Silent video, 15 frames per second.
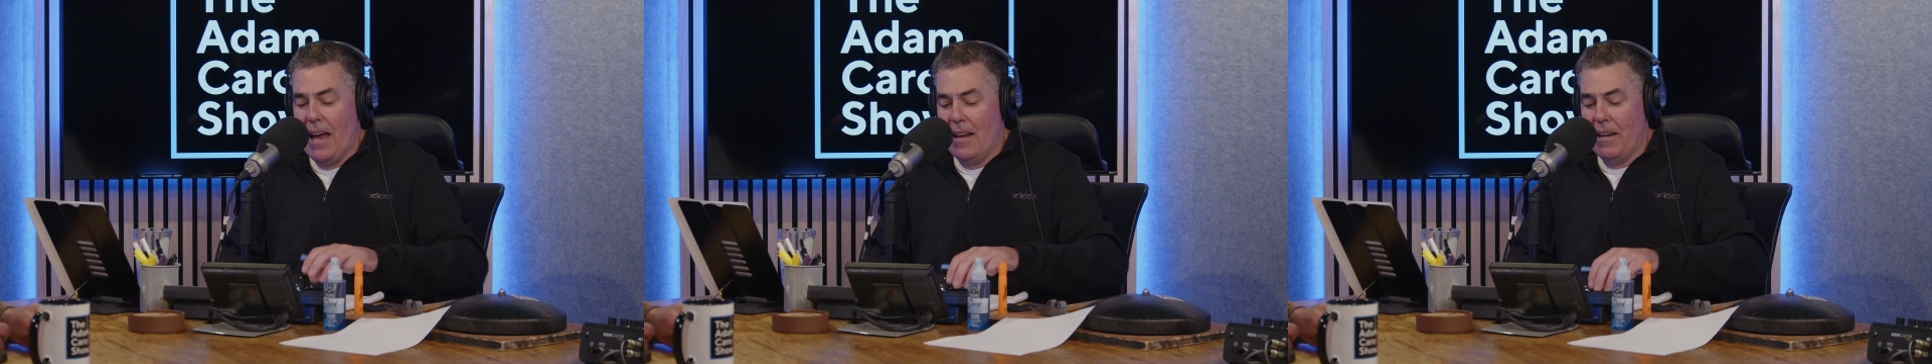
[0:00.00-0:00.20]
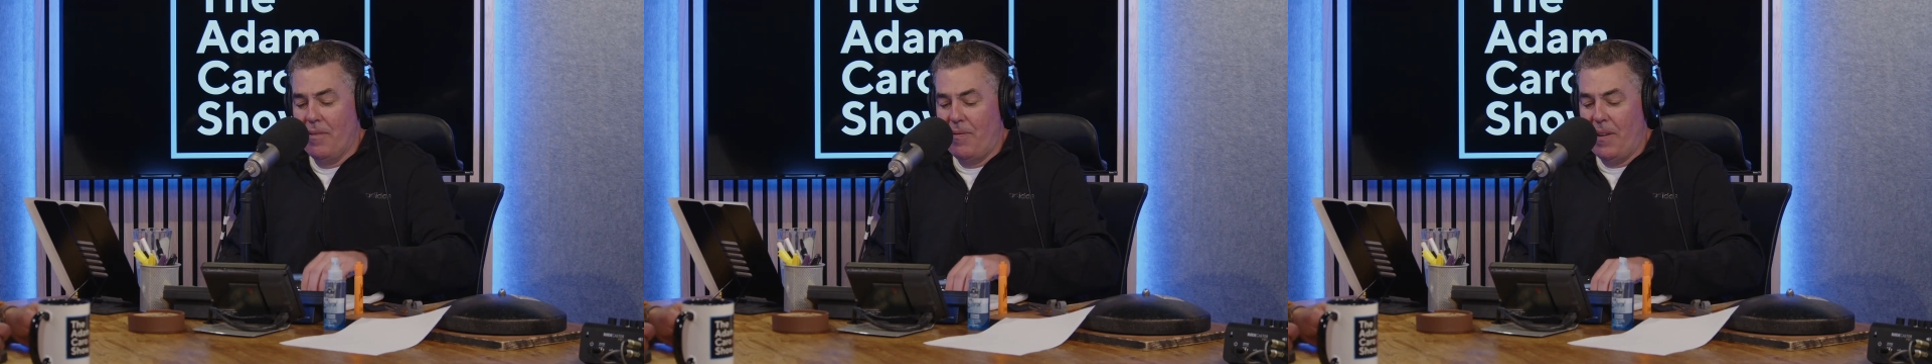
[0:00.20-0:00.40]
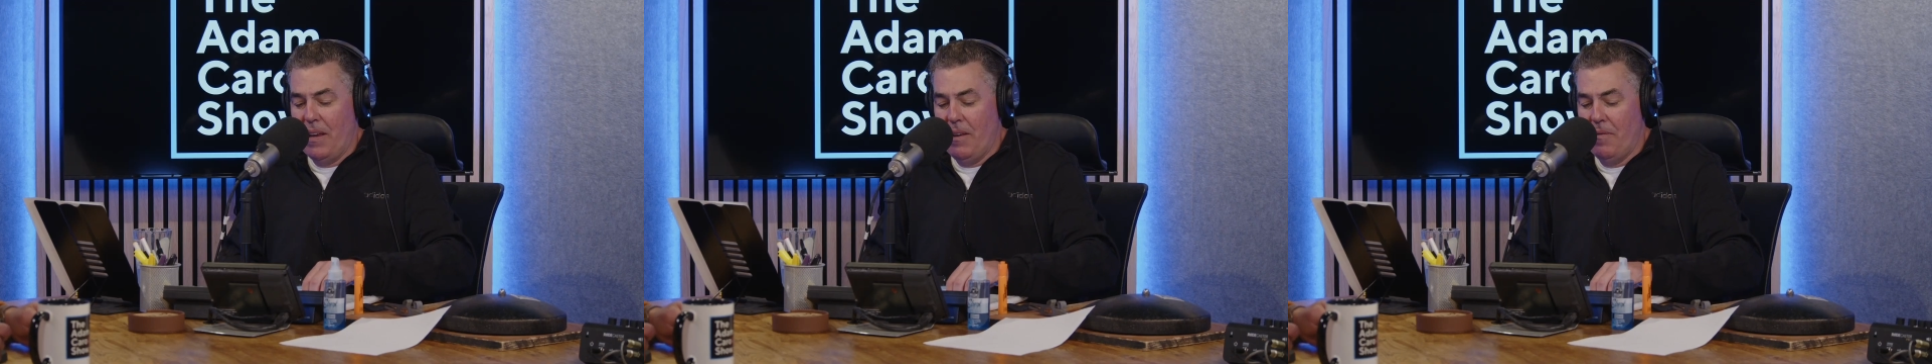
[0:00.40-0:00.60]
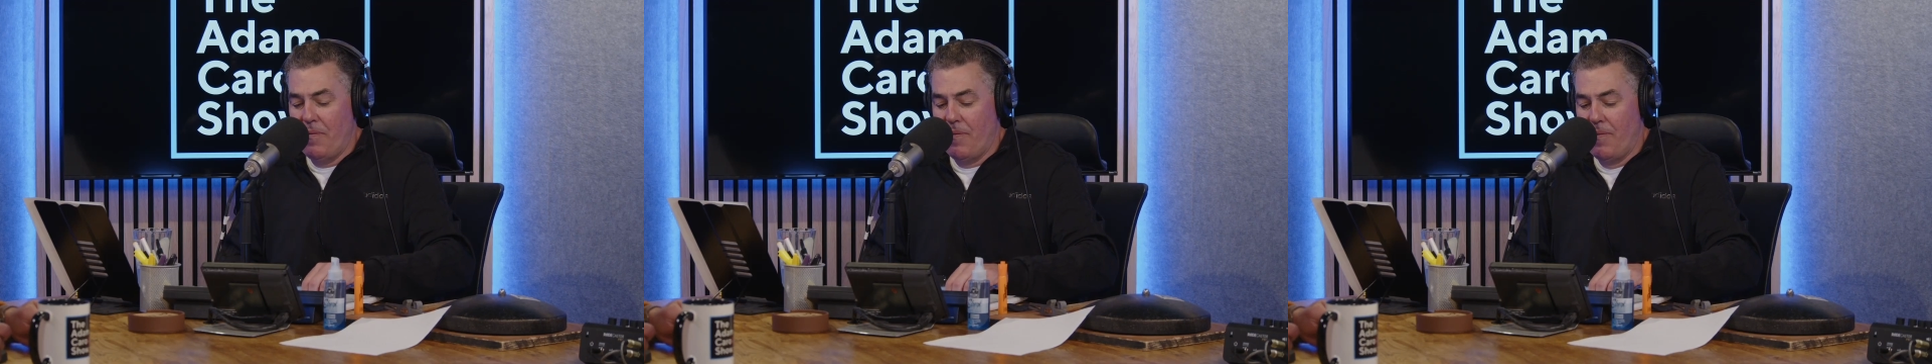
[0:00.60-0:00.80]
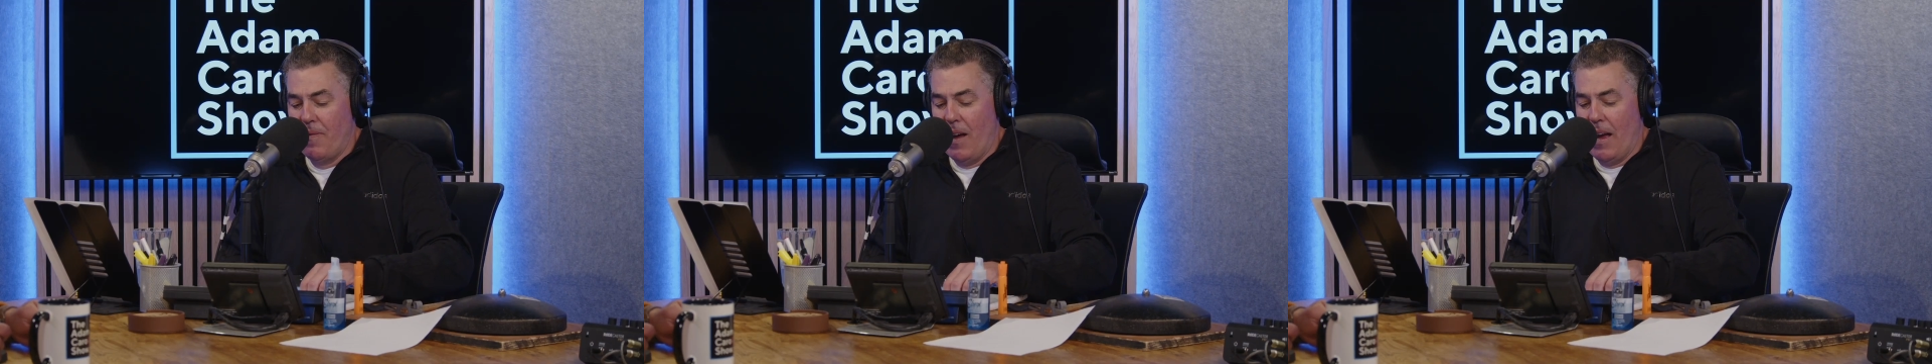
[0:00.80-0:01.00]
and if he
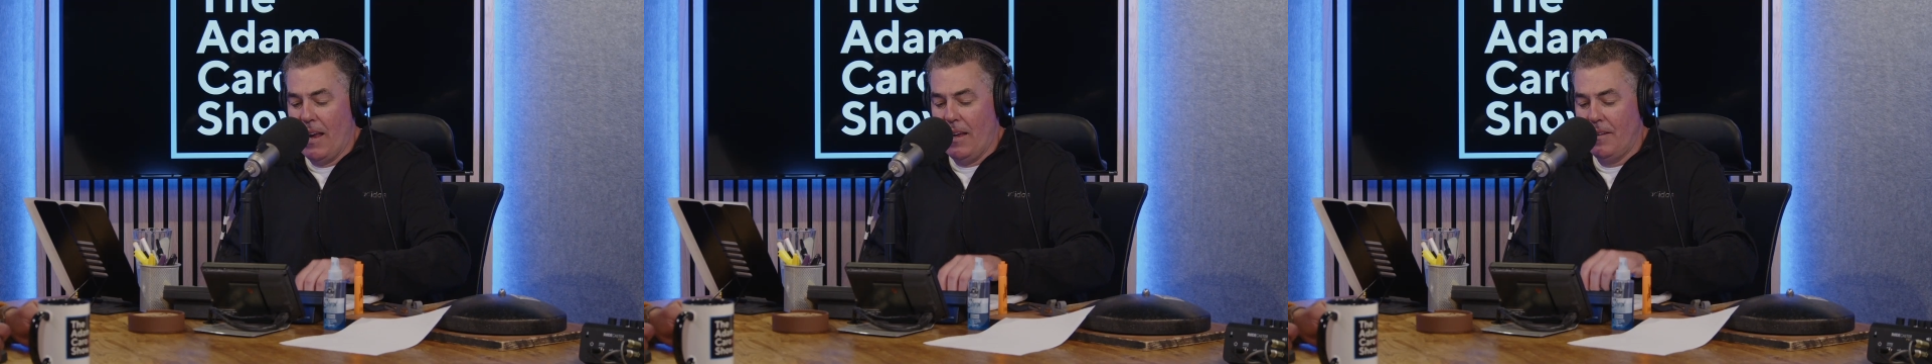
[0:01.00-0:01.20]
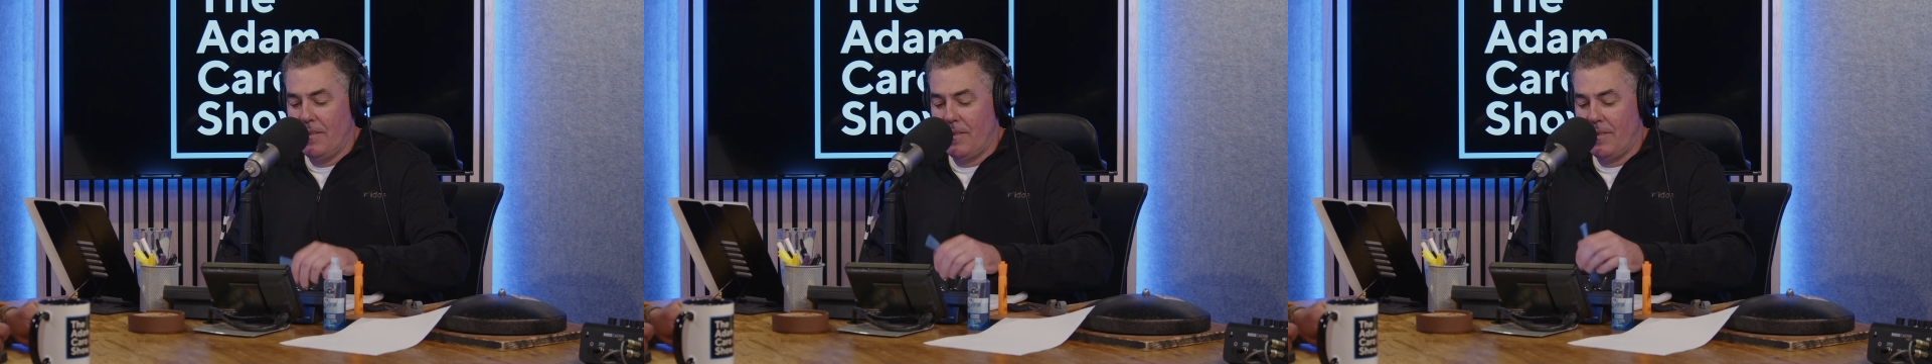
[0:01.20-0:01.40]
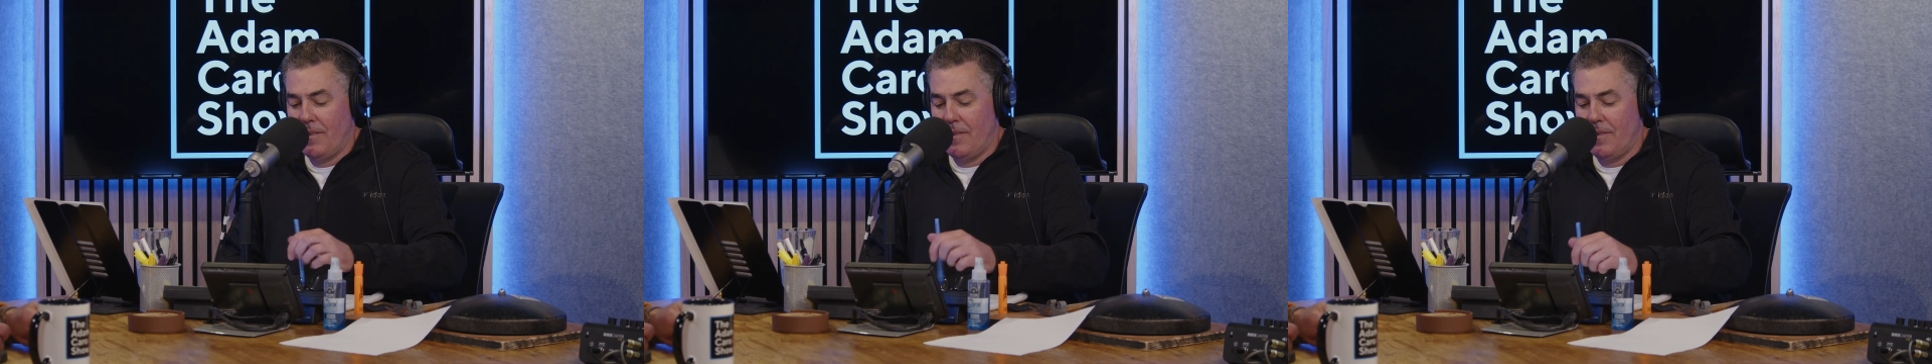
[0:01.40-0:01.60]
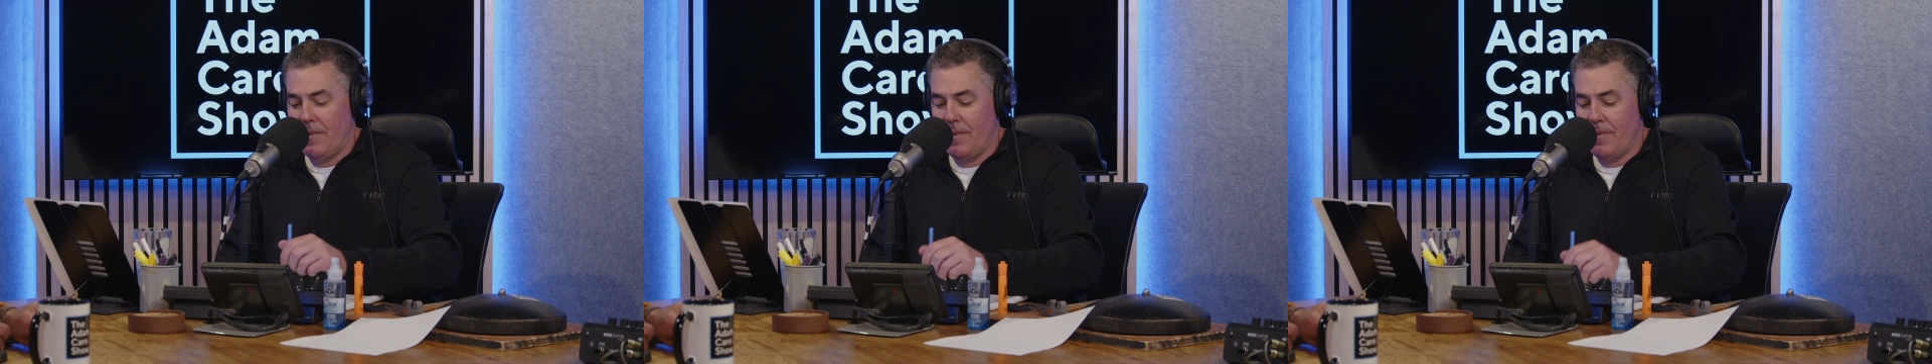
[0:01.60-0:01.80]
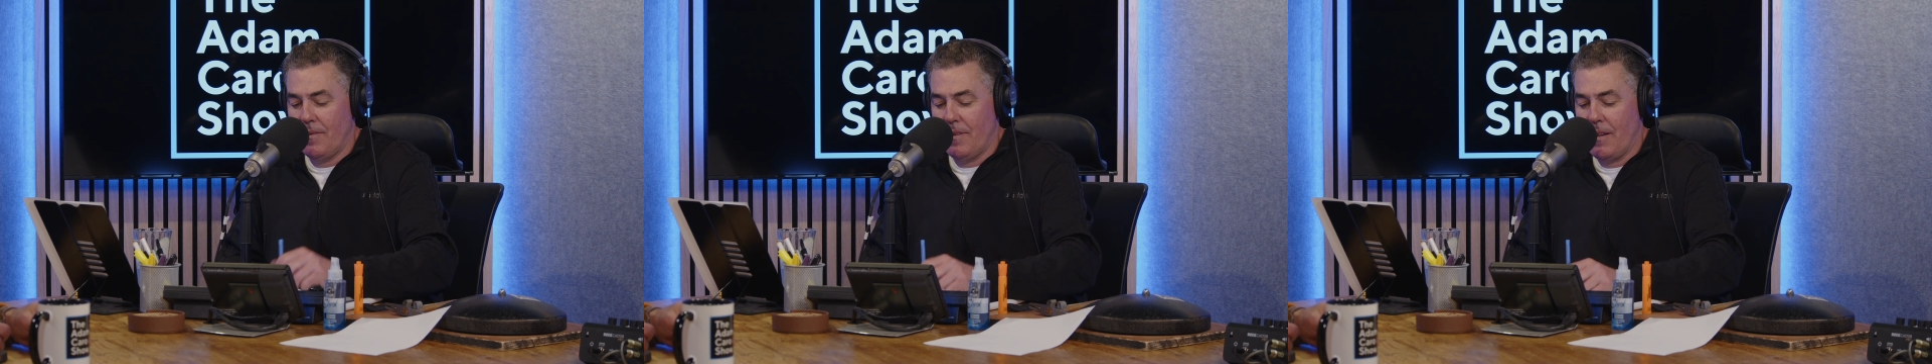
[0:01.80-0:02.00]
fights